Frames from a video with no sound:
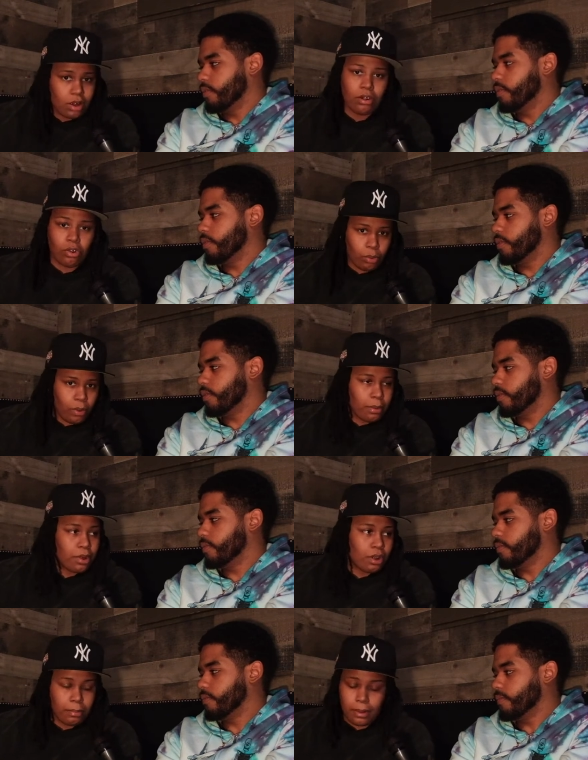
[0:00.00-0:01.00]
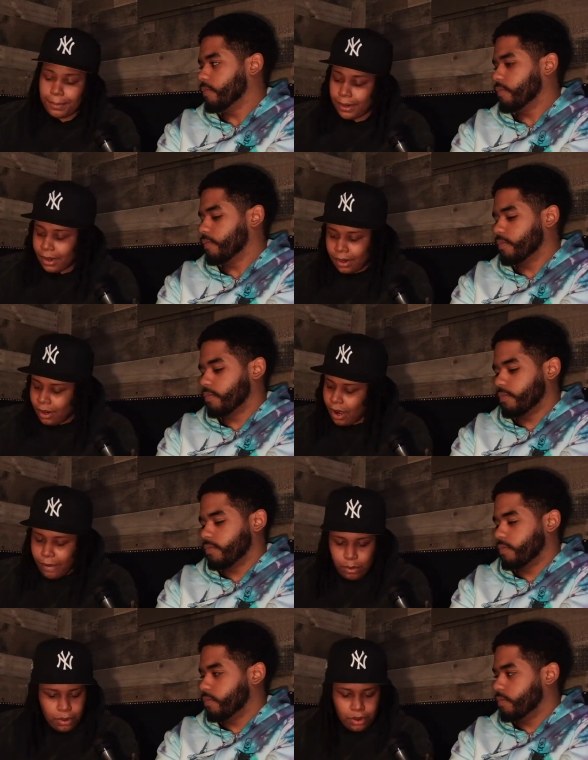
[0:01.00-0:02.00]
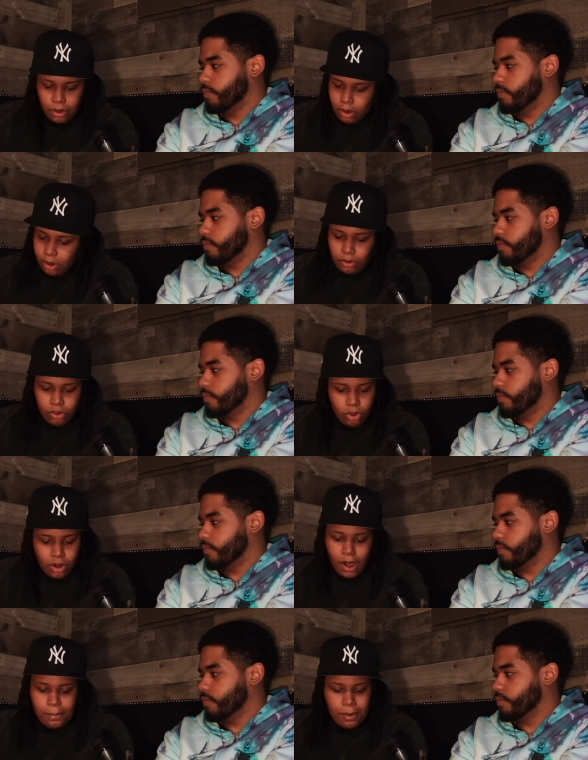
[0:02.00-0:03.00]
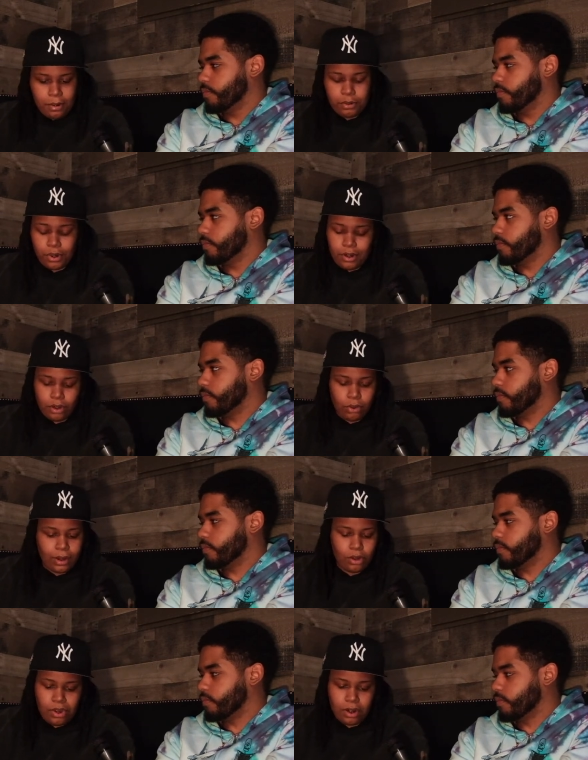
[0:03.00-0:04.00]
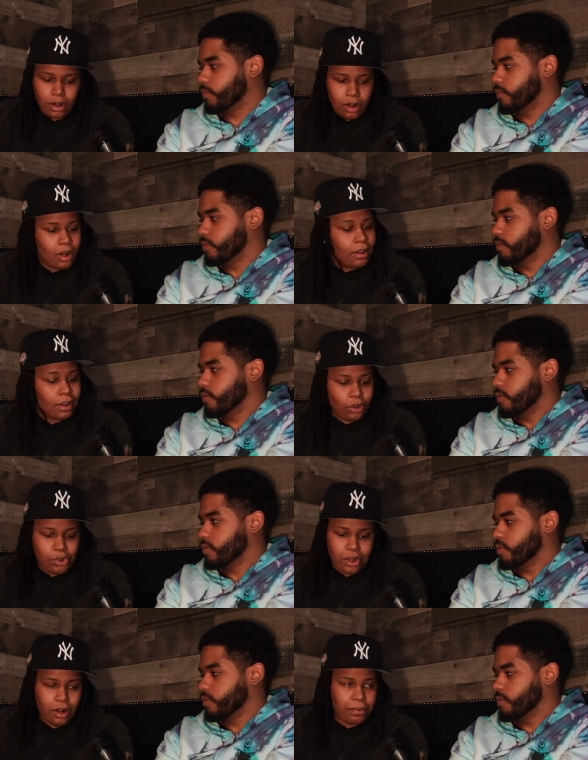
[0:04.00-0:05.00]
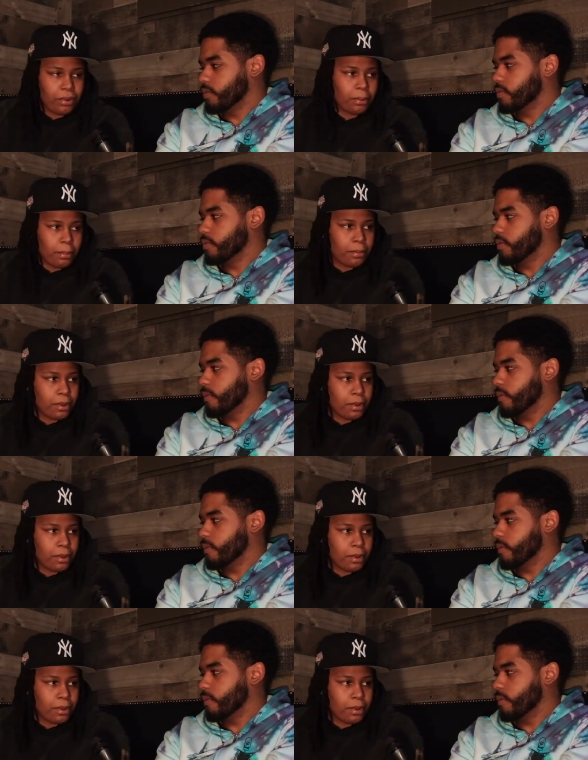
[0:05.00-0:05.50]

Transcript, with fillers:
Speaker 1: you know, the way we should be. But everyone is good. You know, a lot of my friends though they lost a lot, they lost a lot of family members